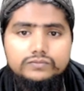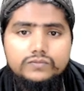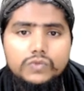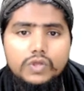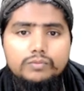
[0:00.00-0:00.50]

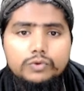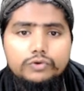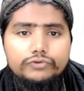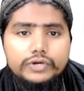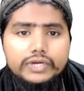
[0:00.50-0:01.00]
book
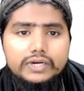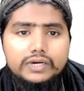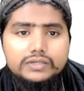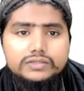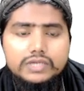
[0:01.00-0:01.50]
for young
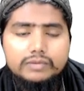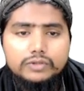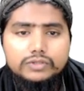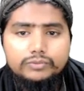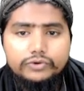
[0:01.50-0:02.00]
adults about
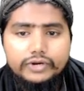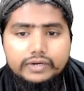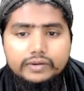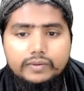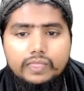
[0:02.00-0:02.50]
the brain.
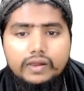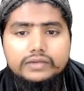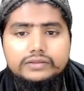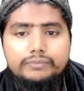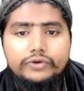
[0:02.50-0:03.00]
Right,
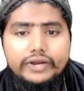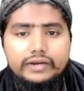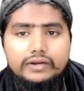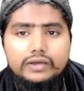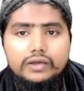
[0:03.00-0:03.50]
the brain.